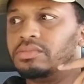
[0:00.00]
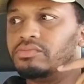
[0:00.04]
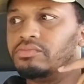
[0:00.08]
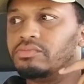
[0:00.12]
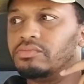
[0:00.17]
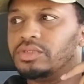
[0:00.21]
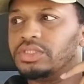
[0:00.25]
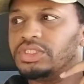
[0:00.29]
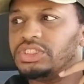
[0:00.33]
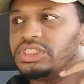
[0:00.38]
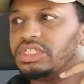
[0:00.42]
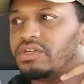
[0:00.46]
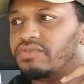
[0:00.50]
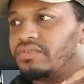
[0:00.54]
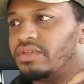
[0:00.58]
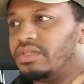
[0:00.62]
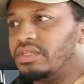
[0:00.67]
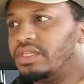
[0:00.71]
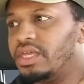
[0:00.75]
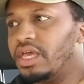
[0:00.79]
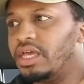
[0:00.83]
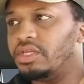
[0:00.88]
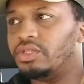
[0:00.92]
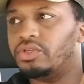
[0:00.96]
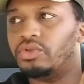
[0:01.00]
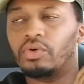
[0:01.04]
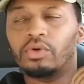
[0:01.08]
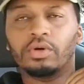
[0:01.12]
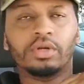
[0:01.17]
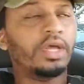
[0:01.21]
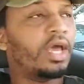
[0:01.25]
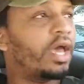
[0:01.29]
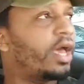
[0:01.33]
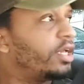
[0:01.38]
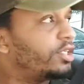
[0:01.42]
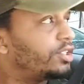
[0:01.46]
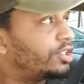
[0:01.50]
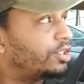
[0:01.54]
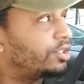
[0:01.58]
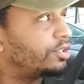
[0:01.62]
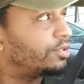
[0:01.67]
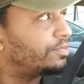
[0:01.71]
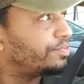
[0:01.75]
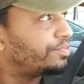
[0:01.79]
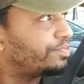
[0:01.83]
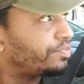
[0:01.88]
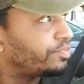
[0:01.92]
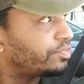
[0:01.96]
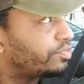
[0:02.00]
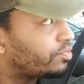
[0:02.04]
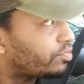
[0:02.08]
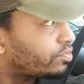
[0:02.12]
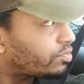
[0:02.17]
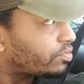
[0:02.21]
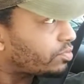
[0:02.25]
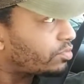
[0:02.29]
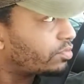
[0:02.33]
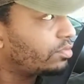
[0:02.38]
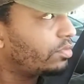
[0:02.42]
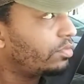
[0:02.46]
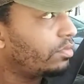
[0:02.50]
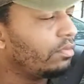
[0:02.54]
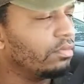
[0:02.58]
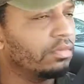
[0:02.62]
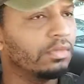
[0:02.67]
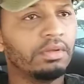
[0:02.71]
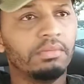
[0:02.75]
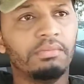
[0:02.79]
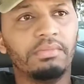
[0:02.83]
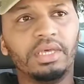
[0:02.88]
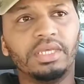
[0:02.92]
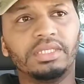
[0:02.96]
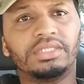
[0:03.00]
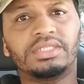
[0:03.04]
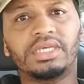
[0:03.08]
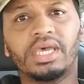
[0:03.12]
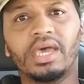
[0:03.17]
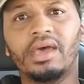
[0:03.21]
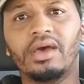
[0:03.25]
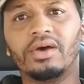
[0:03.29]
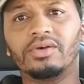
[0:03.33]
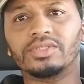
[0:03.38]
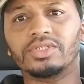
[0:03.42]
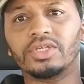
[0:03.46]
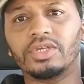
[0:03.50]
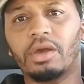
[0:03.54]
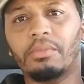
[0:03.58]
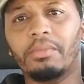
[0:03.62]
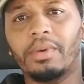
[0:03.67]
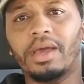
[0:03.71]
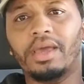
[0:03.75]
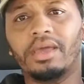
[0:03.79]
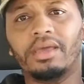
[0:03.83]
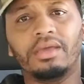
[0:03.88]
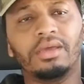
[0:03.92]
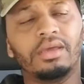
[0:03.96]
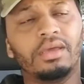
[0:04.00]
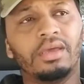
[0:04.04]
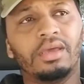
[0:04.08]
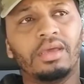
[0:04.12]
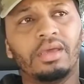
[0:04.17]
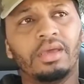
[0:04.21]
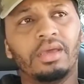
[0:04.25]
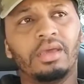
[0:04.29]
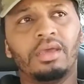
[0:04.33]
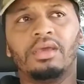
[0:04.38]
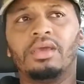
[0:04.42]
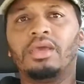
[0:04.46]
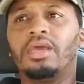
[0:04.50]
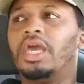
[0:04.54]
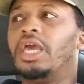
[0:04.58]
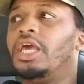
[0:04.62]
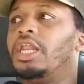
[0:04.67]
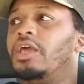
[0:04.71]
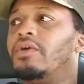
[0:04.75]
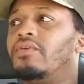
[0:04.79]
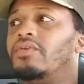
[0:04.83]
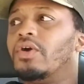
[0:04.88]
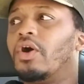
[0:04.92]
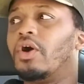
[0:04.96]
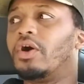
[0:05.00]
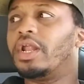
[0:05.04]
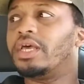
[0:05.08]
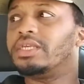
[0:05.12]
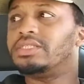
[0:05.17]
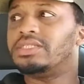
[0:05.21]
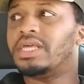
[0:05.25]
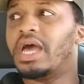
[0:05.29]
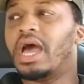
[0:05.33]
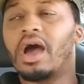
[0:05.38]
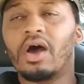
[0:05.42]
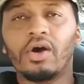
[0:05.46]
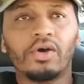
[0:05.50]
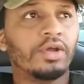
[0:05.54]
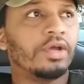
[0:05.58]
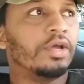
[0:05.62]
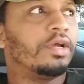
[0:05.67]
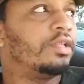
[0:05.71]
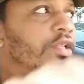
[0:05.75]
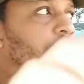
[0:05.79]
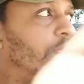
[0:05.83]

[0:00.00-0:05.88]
shift a day DoorDash in Midtown. So y'all might, any of y'all that's down here,